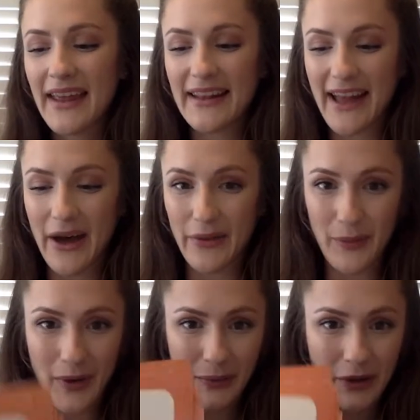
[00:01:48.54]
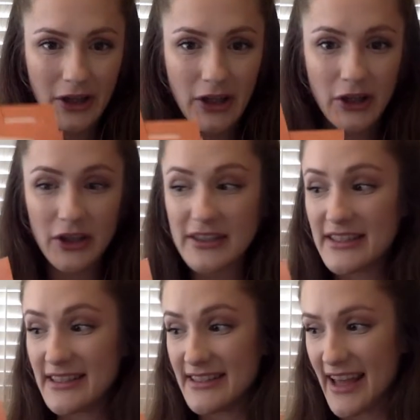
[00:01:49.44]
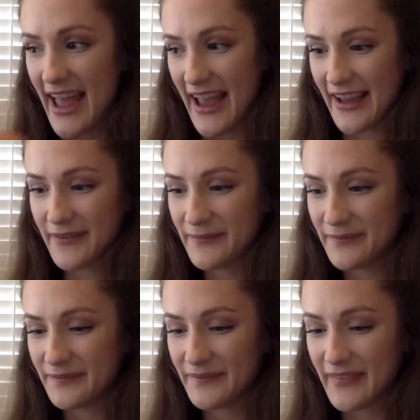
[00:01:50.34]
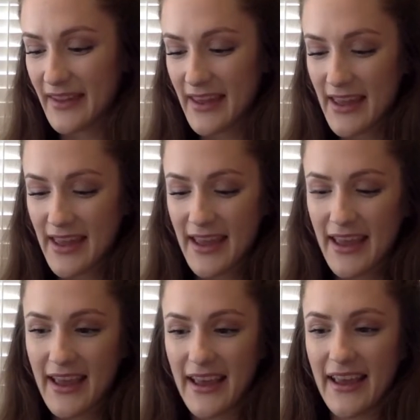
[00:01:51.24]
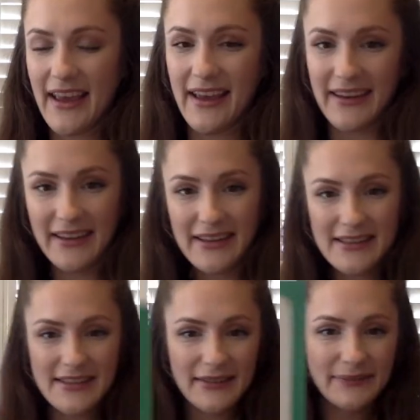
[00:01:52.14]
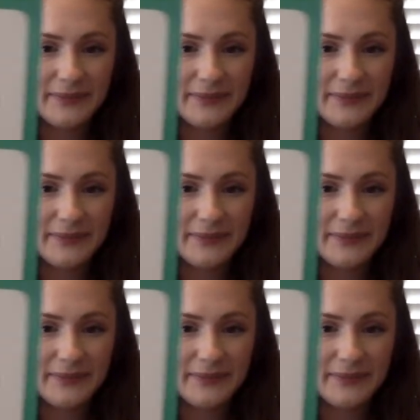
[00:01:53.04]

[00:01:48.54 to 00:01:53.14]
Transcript: Now, the one we're going to learn today is